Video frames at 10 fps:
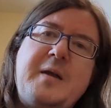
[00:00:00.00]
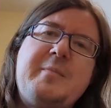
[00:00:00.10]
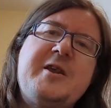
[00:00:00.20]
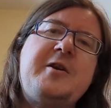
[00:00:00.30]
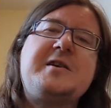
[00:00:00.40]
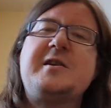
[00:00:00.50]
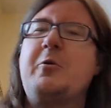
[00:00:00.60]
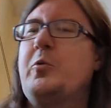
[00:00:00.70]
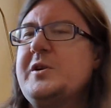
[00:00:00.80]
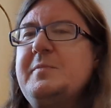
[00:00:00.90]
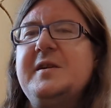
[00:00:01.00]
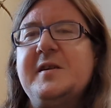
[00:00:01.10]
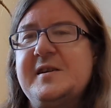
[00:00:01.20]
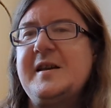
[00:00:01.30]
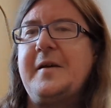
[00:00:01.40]
Maybe they don't necessarily always
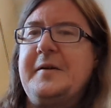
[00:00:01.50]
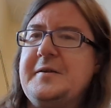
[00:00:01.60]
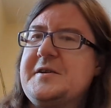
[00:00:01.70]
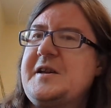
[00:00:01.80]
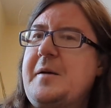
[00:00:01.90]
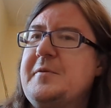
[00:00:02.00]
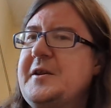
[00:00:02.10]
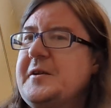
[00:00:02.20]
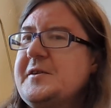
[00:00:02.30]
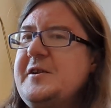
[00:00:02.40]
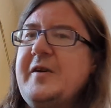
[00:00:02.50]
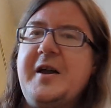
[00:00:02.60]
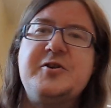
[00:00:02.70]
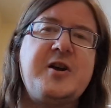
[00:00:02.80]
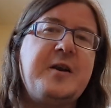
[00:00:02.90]
mean exactly the same thing as
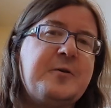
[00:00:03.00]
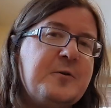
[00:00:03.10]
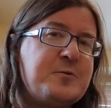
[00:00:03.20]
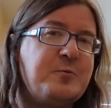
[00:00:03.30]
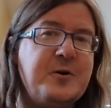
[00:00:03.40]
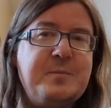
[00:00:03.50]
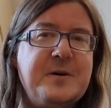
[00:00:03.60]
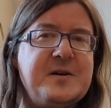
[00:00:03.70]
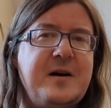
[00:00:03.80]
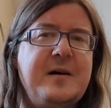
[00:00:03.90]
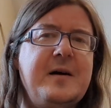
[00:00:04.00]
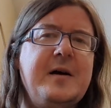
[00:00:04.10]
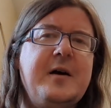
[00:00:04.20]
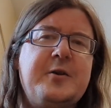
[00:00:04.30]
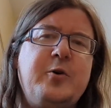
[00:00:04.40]
evangelicals would, but
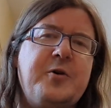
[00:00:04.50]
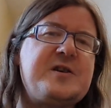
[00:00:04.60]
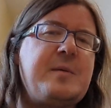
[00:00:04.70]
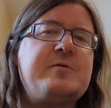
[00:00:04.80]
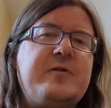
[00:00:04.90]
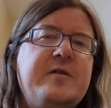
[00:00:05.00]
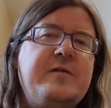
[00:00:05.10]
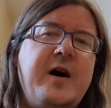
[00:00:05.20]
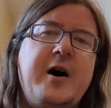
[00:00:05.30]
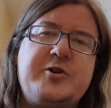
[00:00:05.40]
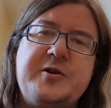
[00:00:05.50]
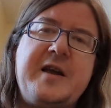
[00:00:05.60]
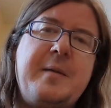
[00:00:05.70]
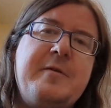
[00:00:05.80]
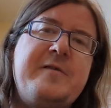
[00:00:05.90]
the concept of
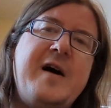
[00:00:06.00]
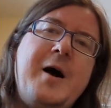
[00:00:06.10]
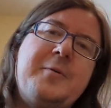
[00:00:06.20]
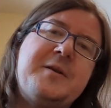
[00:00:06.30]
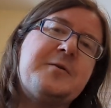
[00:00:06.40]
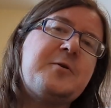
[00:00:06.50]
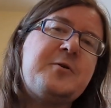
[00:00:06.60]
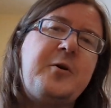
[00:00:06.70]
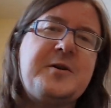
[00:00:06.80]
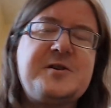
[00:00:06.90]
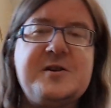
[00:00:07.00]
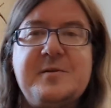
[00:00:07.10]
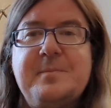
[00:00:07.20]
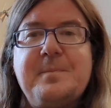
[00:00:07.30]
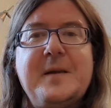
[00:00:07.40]
conversion can be found within
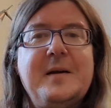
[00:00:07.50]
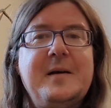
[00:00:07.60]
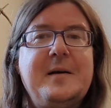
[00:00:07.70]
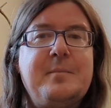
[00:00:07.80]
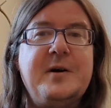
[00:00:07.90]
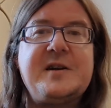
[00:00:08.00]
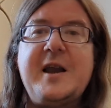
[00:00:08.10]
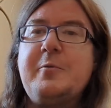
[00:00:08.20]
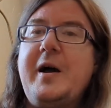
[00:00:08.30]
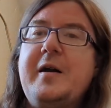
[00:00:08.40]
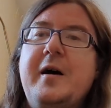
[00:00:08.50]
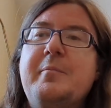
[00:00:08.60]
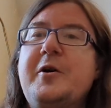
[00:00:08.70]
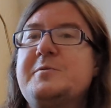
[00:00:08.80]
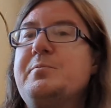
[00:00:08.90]
Catholicism. But anyway,
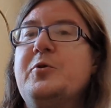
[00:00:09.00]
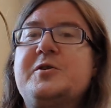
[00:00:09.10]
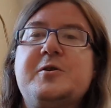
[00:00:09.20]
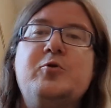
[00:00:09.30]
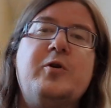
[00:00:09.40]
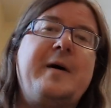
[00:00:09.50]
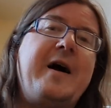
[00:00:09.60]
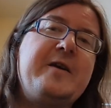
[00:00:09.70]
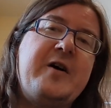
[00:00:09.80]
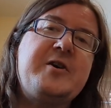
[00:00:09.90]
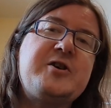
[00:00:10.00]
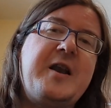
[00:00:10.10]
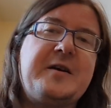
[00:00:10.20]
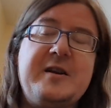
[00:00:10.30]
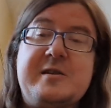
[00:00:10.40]
most books that talk about
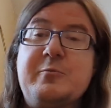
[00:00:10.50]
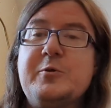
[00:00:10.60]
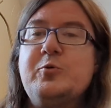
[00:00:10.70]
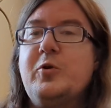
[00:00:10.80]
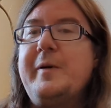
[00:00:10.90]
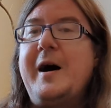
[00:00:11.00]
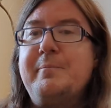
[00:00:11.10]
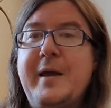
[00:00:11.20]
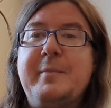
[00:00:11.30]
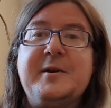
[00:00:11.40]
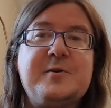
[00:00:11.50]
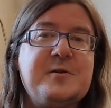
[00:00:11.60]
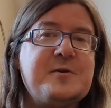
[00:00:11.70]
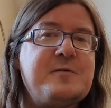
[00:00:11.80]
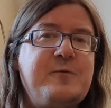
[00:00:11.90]
evangelicalism will talk about
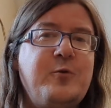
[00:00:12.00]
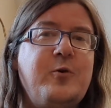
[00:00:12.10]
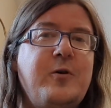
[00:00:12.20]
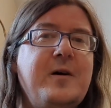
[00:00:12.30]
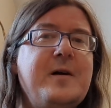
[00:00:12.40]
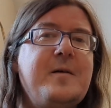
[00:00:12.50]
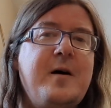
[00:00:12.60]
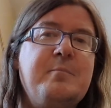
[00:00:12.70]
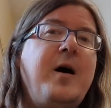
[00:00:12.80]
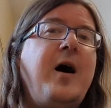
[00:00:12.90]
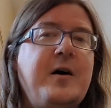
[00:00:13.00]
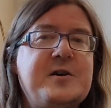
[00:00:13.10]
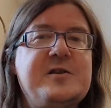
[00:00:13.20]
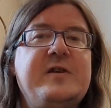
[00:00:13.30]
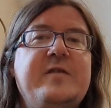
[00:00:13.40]
Bebbington's 4
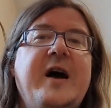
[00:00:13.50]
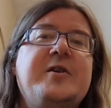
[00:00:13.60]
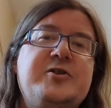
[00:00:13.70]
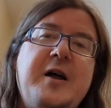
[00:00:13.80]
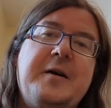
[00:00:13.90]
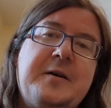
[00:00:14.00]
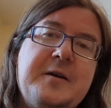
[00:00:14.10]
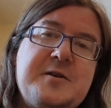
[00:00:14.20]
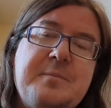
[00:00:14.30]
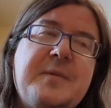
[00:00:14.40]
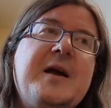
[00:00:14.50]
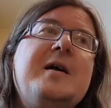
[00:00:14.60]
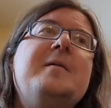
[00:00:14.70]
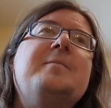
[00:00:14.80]
marks of evangelicalism: